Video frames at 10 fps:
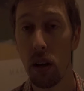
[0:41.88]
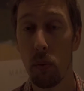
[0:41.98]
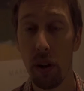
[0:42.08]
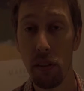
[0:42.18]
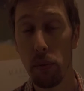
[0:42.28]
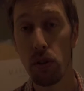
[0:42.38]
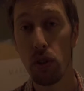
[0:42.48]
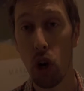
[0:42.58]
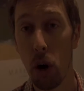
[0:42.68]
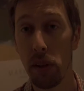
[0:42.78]
One of the
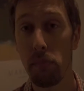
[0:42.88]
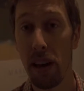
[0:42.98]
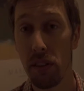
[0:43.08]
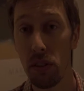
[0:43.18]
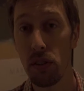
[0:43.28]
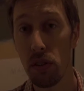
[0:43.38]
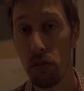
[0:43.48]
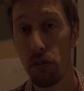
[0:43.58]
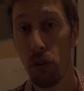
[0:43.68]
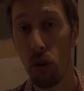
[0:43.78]
most common methods
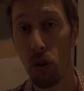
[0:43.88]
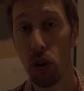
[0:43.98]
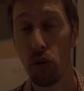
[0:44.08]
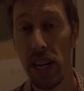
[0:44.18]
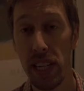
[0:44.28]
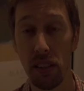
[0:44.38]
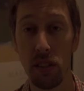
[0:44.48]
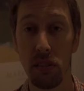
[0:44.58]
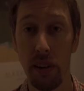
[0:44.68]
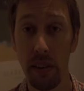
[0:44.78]
for grading the
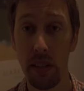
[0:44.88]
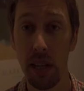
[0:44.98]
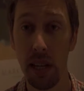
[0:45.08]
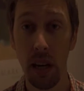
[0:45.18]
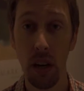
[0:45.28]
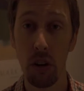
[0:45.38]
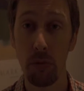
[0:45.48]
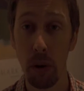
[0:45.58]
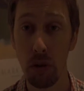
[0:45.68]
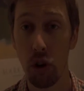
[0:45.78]
severity
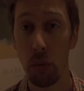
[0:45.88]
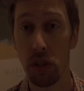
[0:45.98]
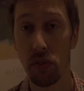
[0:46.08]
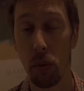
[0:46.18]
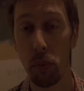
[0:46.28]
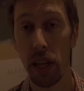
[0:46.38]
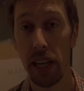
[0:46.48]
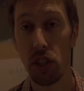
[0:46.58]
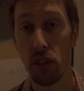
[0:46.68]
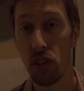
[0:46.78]
of post-operative
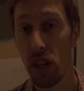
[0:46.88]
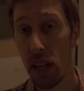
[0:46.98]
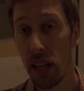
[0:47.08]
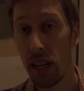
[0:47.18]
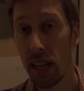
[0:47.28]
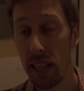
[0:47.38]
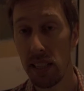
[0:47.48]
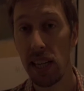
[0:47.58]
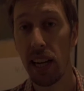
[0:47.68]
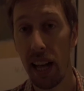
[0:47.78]
complications
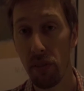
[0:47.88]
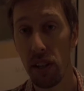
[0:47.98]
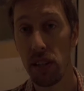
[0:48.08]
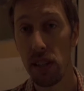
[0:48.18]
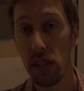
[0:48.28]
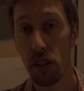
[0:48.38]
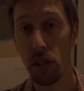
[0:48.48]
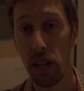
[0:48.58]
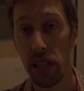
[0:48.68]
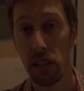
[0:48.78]
is the
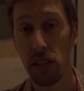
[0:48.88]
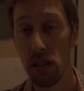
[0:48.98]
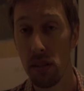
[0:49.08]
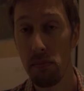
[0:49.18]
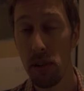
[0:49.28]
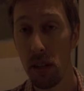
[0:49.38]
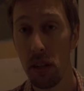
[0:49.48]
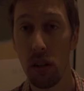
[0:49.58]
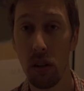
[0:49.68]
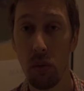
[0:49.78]
Clavien-Dindo grading system,
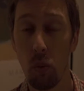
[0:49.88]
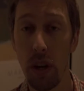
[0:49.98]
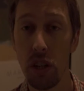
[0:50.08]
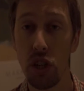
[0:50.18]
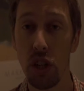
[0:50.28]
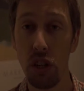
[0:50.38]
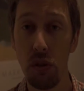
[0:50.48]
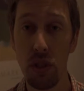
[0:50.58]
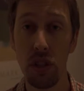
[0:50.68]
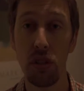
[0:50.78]
which
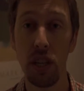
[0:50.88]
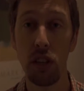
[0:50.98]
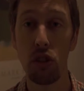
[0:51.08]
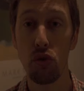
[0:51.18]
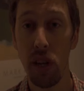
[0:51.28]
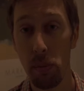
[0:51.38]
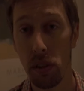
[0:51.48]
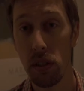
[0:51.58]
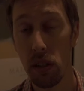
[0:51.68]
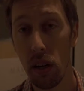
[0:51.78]
uses the
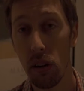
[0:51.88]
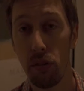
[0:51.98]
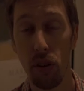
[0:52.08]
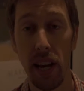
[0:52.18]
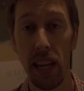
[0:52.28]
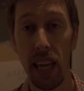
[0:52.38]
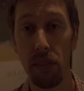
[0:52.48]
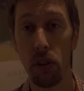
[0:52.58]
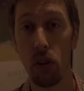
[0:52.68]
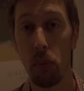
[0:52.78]
treatment for any
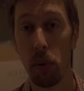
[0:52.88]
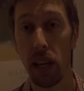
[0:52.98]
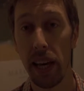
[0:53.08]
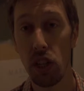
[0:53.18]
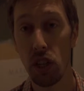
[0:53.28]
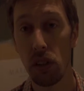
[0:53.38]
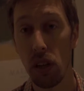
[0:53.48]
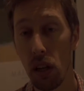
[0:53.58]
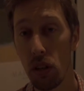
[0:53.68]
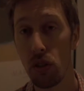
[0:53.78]
given complication
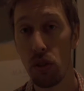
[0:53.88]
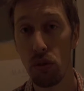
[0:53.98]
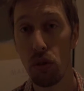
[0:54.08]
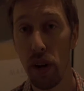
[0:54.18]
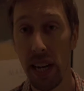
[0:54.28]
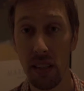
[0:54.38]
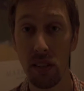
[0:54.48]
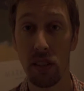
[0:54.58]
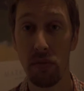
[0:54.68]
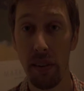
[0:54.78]
to grade
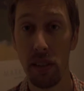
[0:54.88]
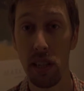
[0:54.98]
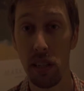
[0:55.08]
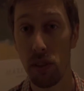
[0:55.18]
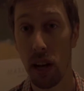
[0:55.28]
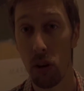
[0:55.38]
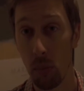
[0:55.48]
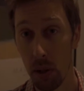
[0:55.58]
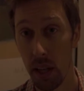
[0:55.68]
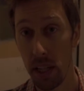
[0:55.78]
the severity of that
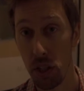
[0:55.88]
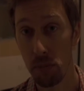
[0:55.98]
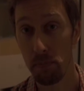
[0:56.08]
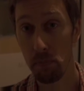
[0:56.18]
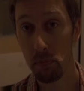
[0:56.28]
complication.